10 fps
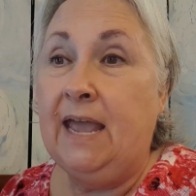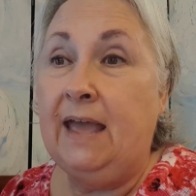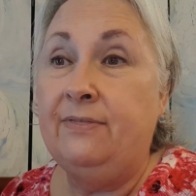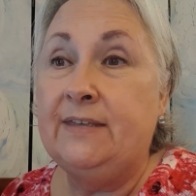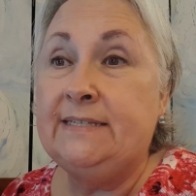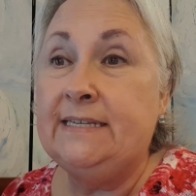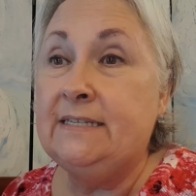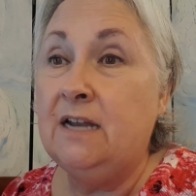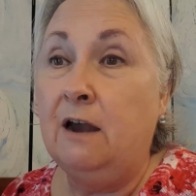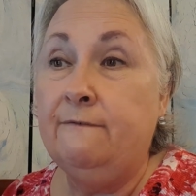and this
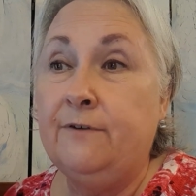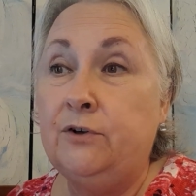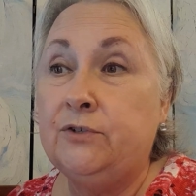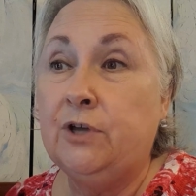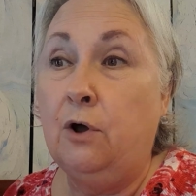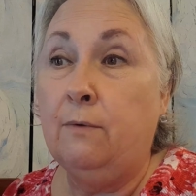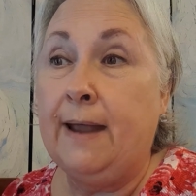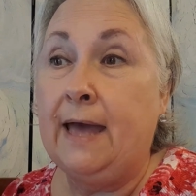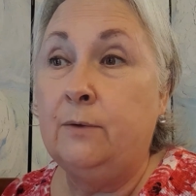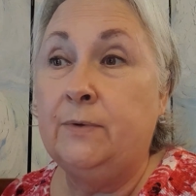isn't our first
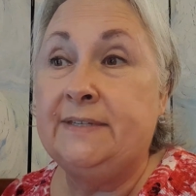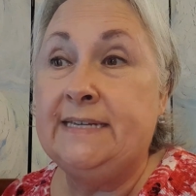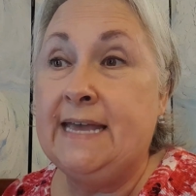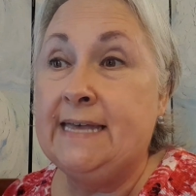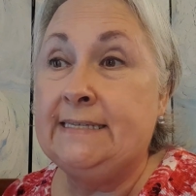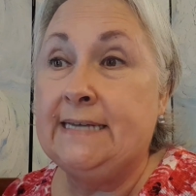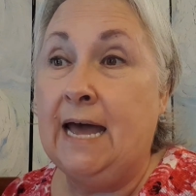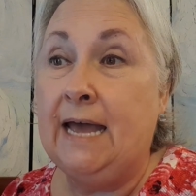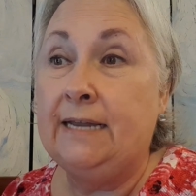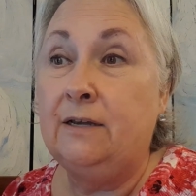go-around with
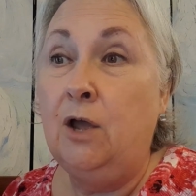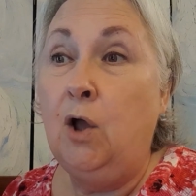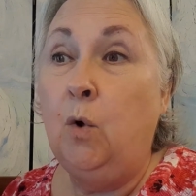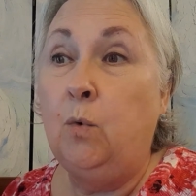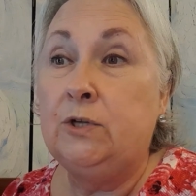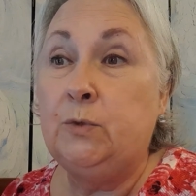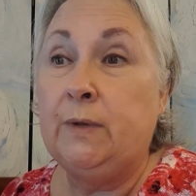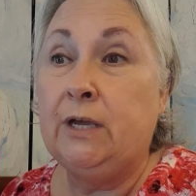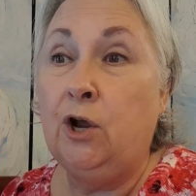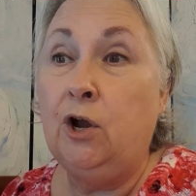DS9, which
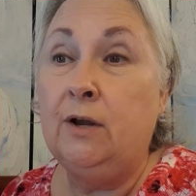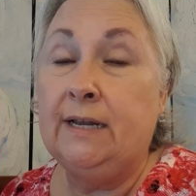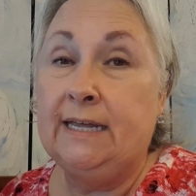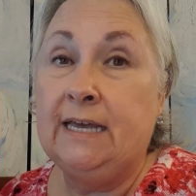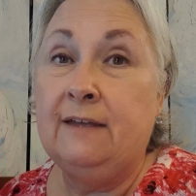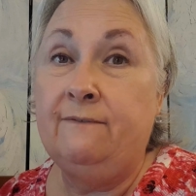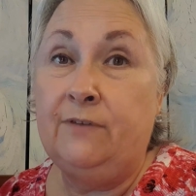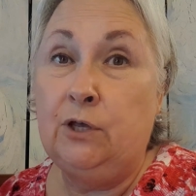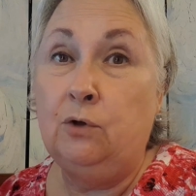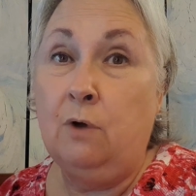we currently can
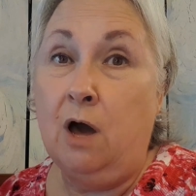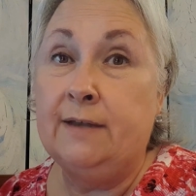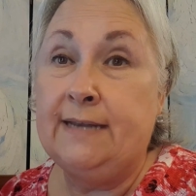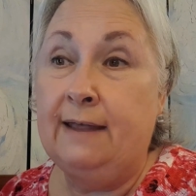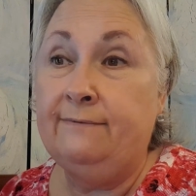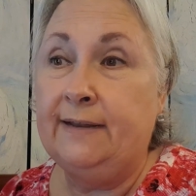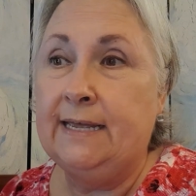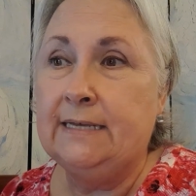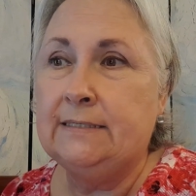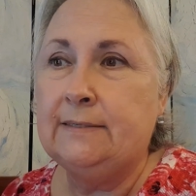view on
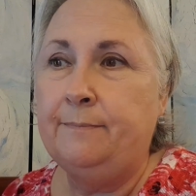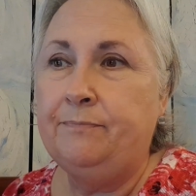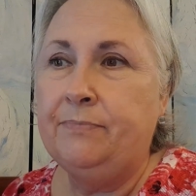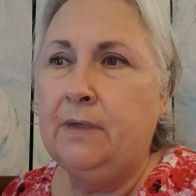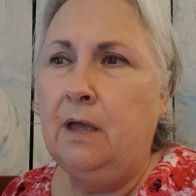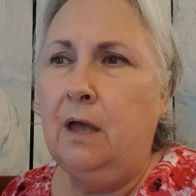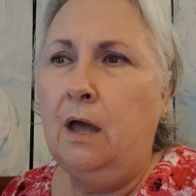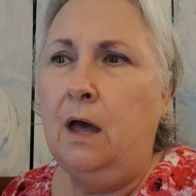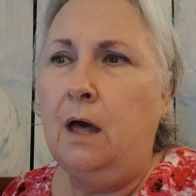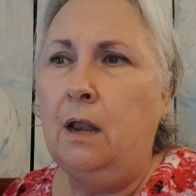Netflix.
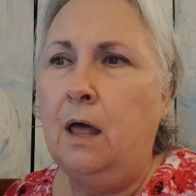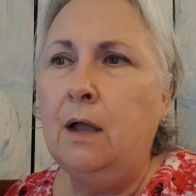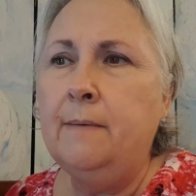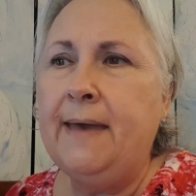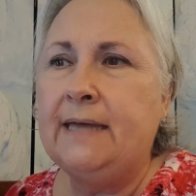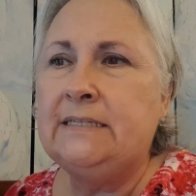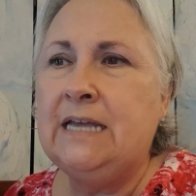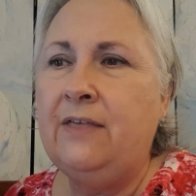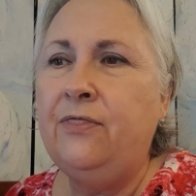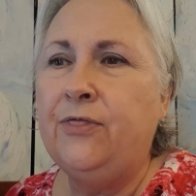Along about
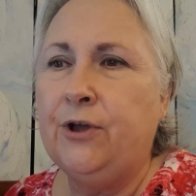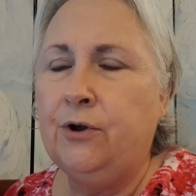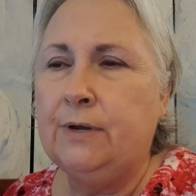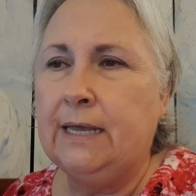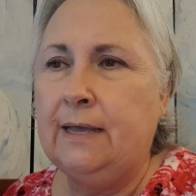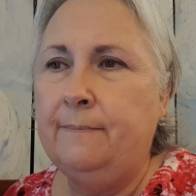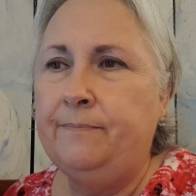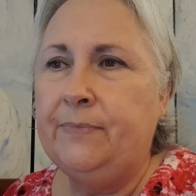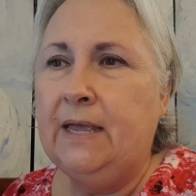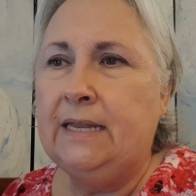10:30,
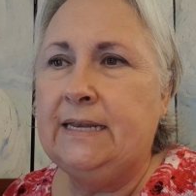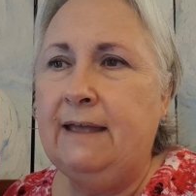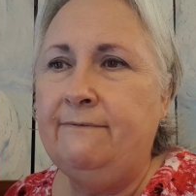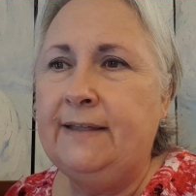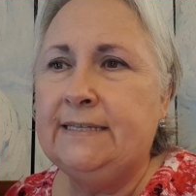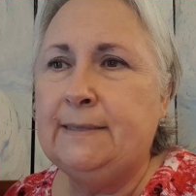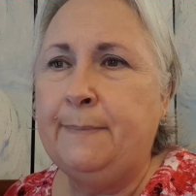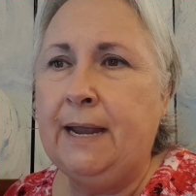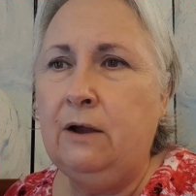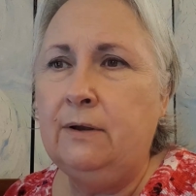Netflix
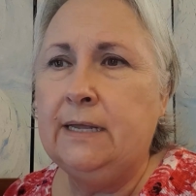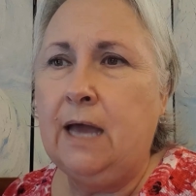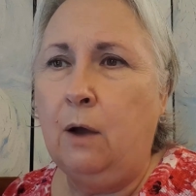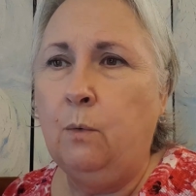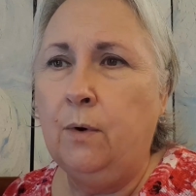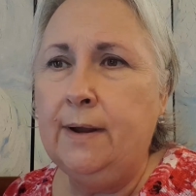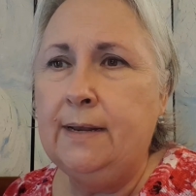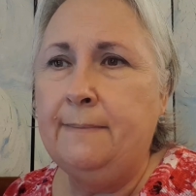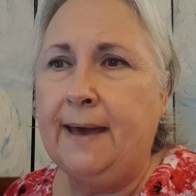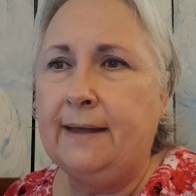apparently got worried
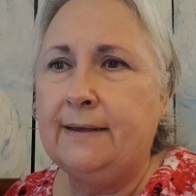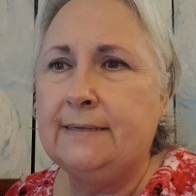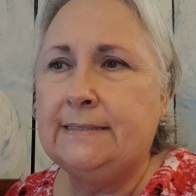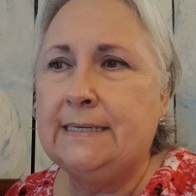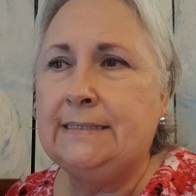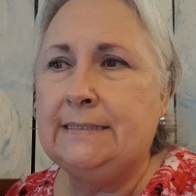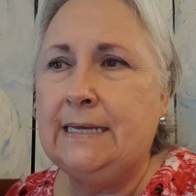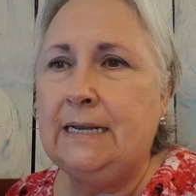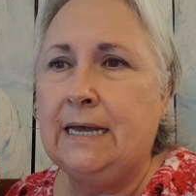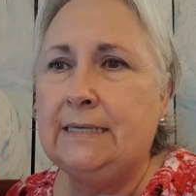about us and
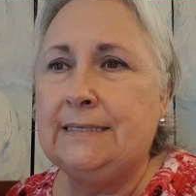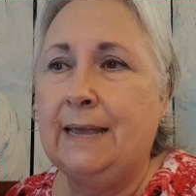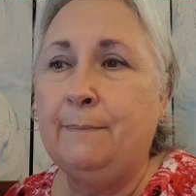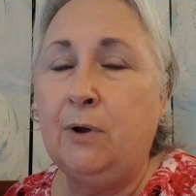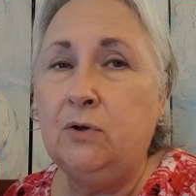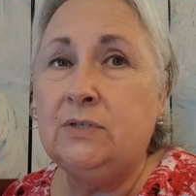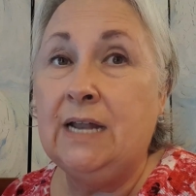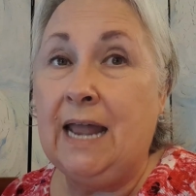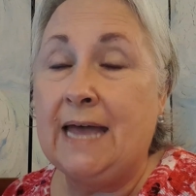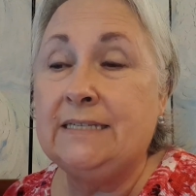sent us a
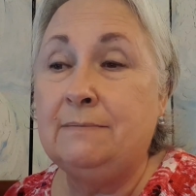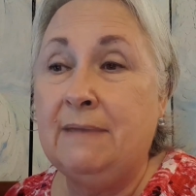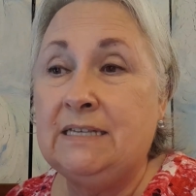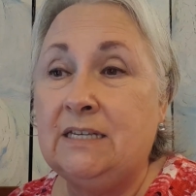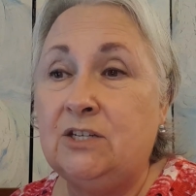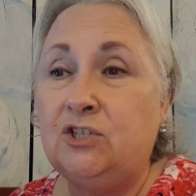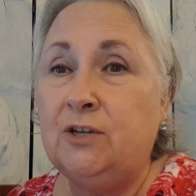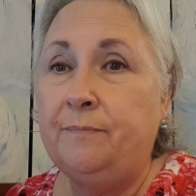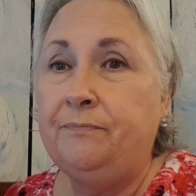personalized message,